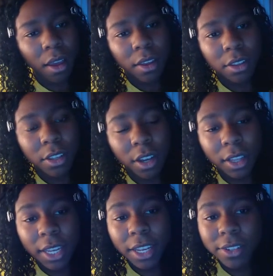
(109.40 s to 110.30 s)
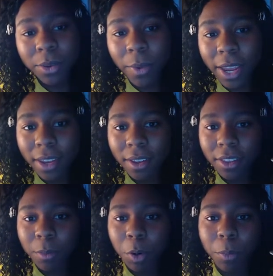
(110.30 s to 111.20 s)
Young lady is awake, the
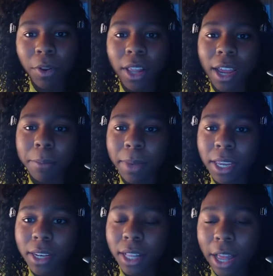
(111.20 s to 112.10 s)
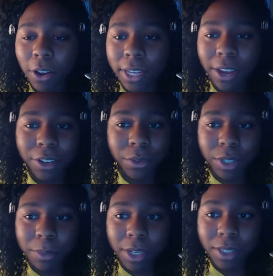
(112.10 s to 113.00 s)
purple-clad maid called out
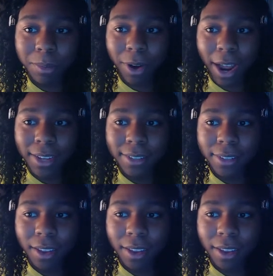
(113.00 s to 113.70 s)
in surprise,